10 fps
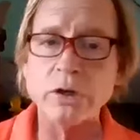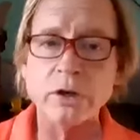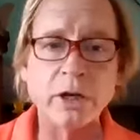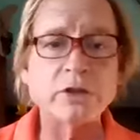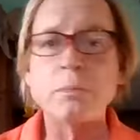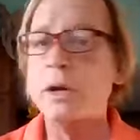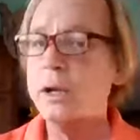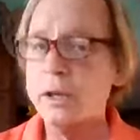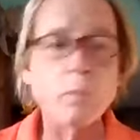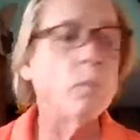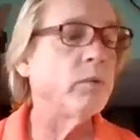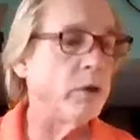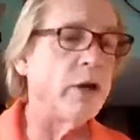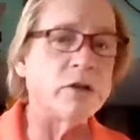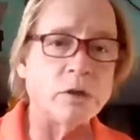you're going to get your money, and then
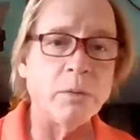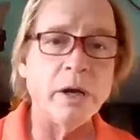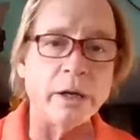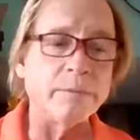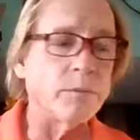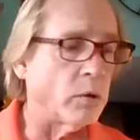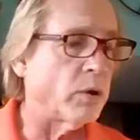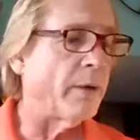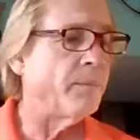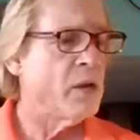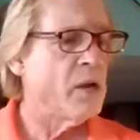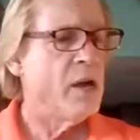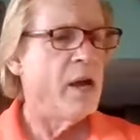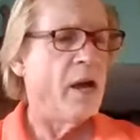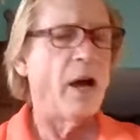you get your money. Okay.
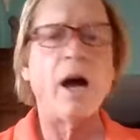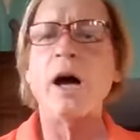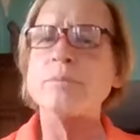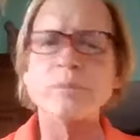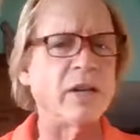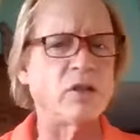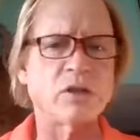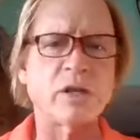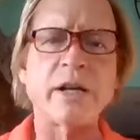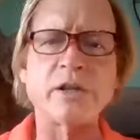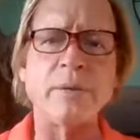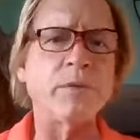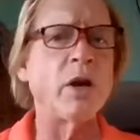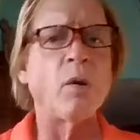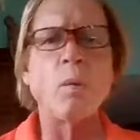And just like I said,
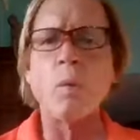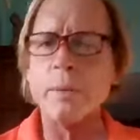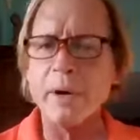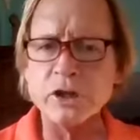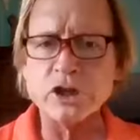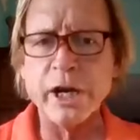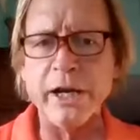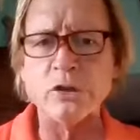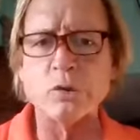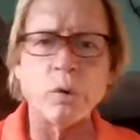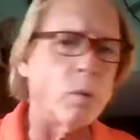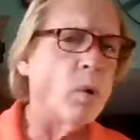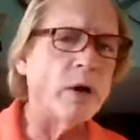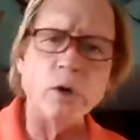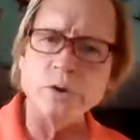what about a change order?
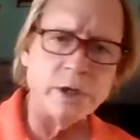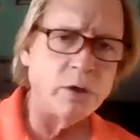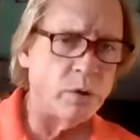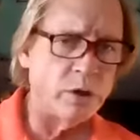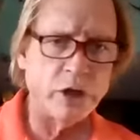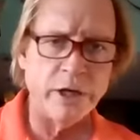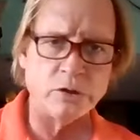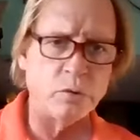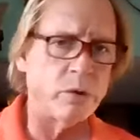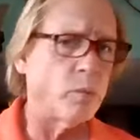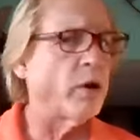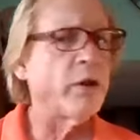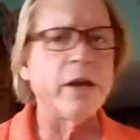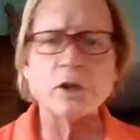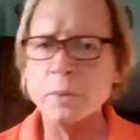What goes into a change order? What are
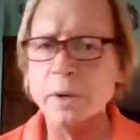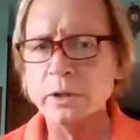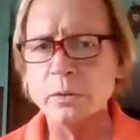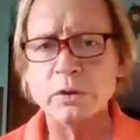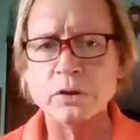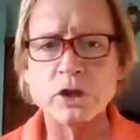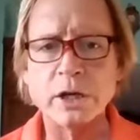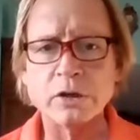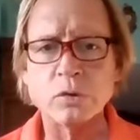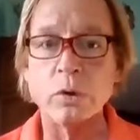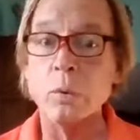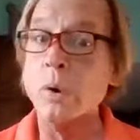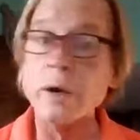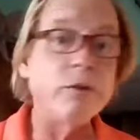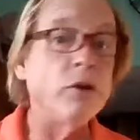they expecting with a change order?
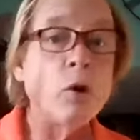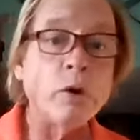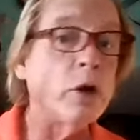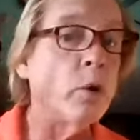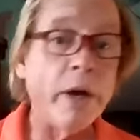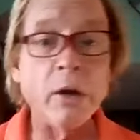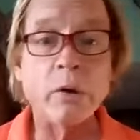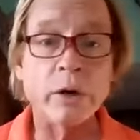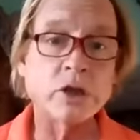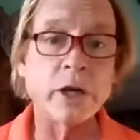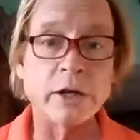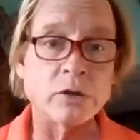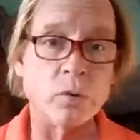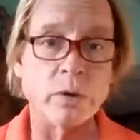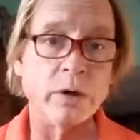What if you don't agree on a
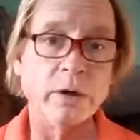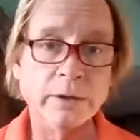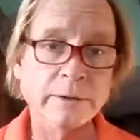change order?